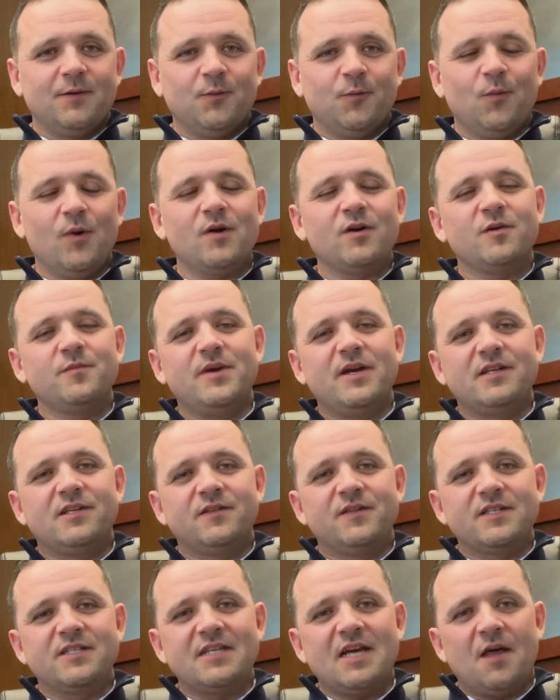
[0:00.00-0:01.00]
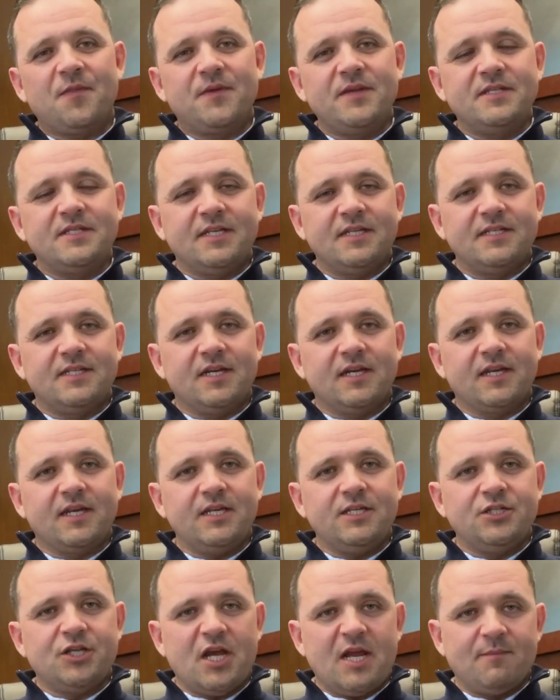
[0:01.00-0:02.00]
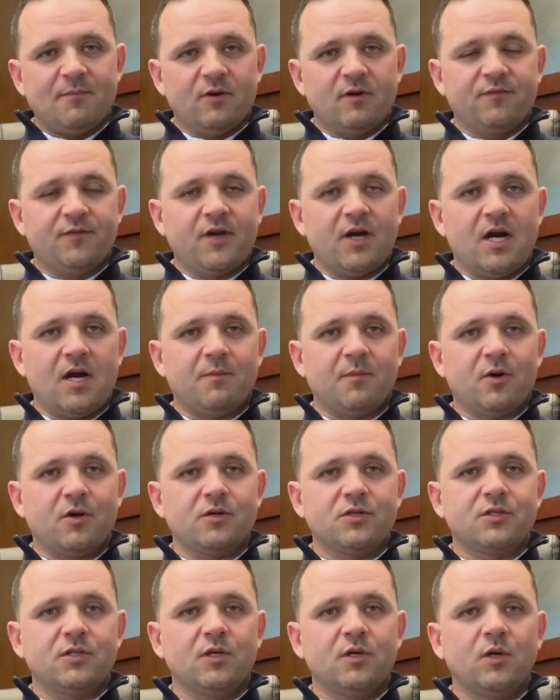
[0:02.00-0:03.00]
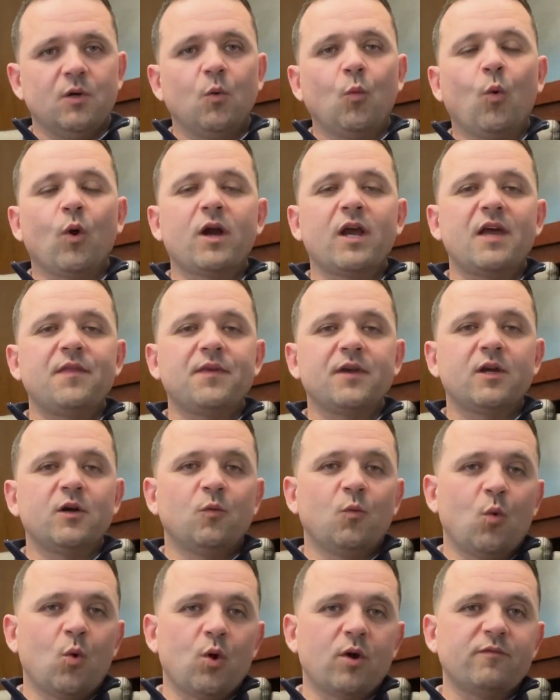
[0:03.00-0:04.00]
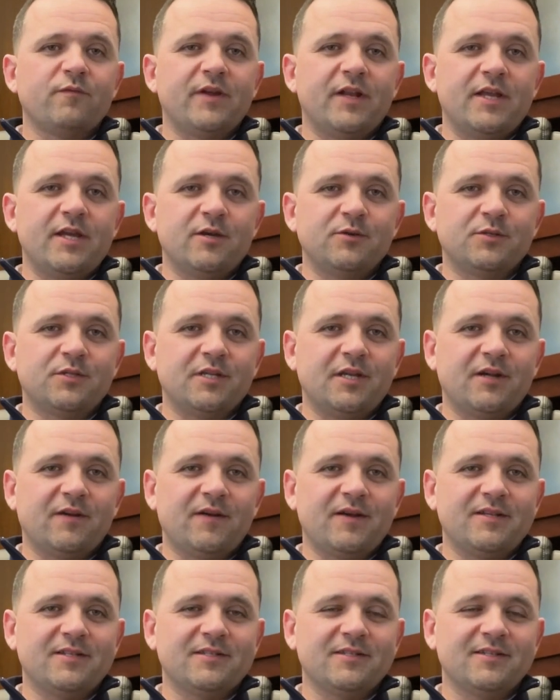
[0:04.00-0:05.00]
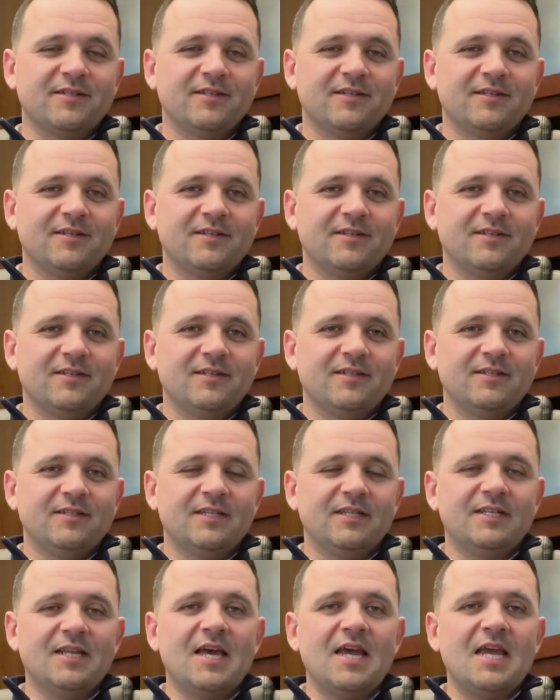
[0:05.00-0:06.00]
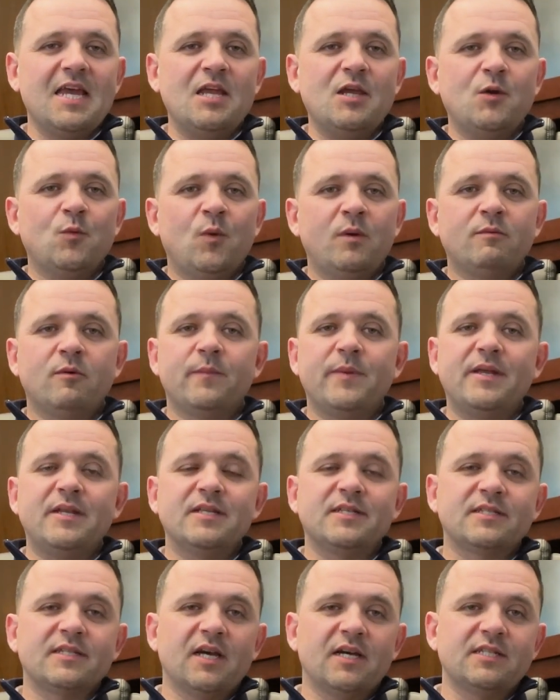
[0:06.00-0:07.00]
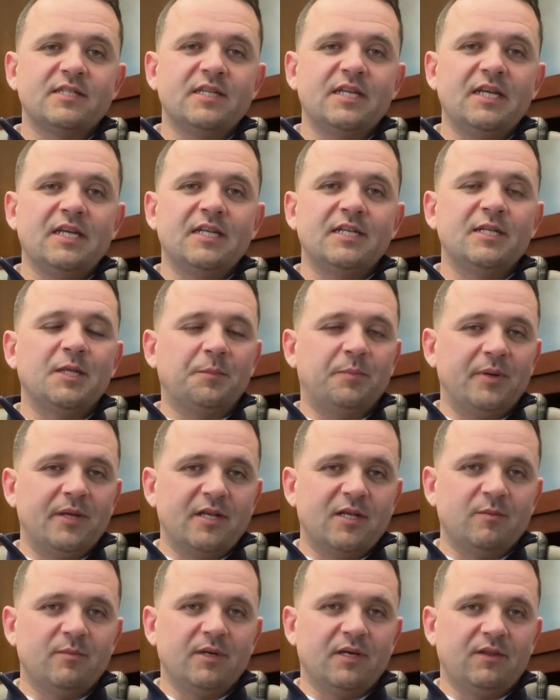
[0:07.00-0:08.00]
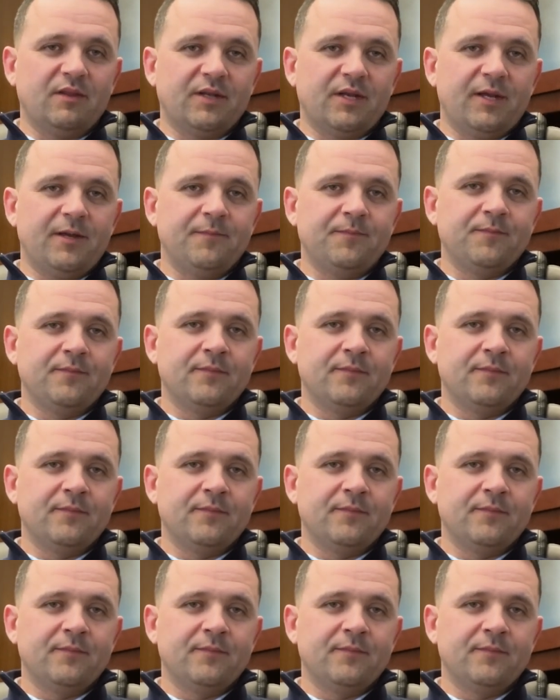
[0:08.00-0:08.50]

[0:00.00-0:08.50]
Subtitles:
Welcome into the Southeast Kentucky Chamber of Commerce Work Ethic Award video series. Today, we will be discussing dependability.